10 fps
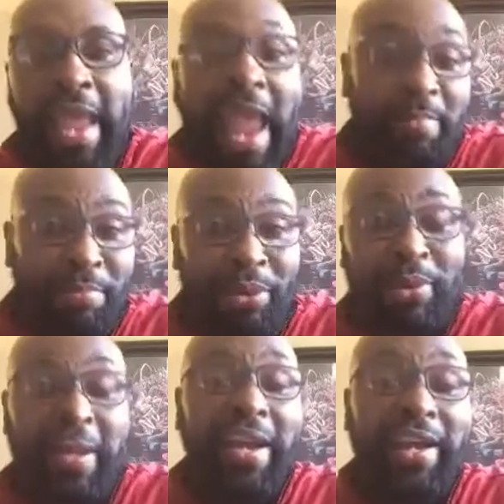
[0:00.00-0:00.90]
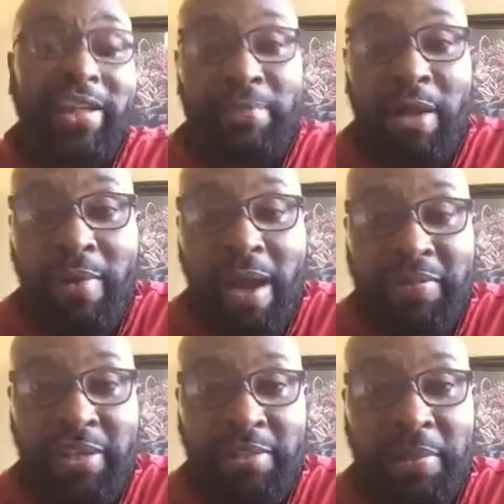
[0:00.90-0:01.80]
and bullheaded because my
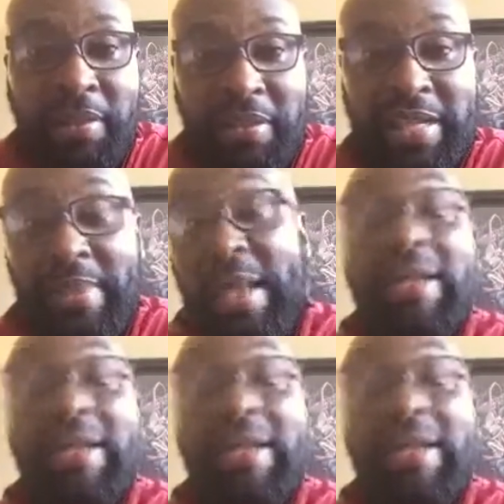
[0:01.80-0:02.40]
wife says to me all the time,